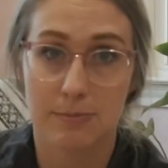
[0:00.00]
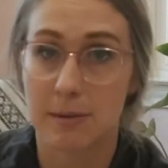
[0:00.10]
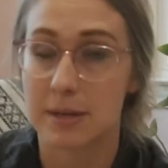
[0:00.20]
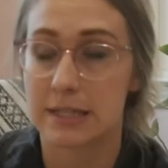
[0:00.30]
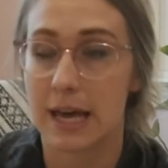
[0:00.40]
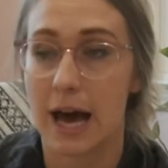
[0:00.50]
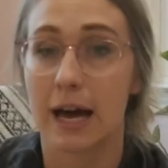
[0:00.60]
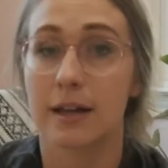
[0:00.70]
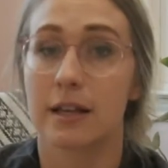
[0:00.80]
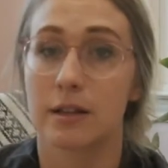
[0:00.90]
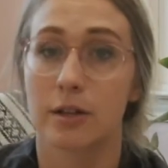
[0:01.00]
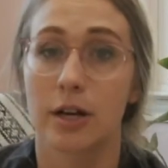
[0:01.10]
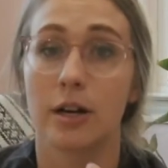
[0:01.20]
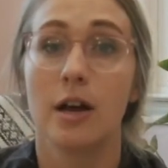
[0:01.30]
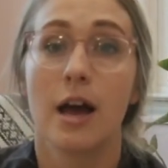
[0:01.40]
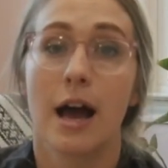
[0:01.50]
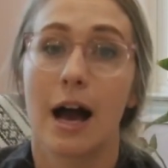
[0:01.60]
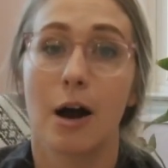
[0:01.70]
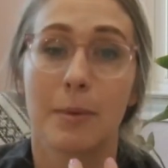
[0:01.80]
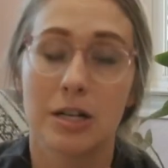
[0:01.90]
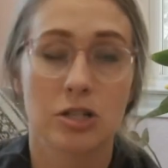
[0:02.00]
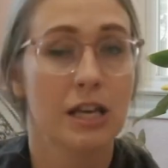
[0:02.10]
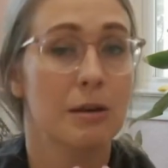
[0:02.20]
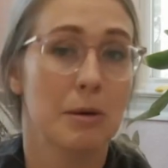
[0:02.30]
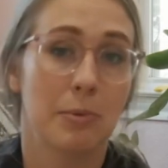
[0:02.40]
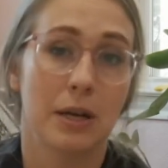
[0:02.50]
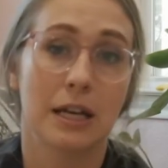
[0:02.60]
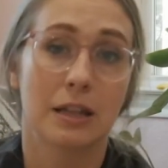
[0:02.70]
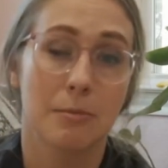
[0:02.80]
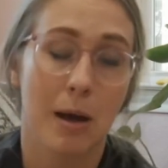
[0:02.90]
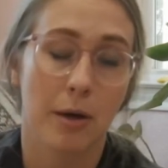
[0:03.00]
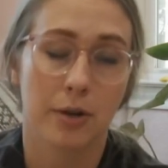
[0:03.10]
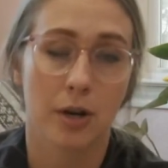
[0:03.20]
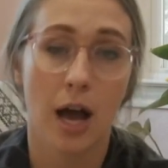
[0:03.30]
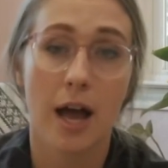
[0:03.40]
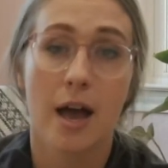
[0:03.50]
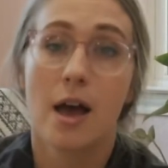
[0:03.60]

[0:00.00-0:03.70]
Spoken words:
Babies gag, they learn how much they can be putting in their mouth or not.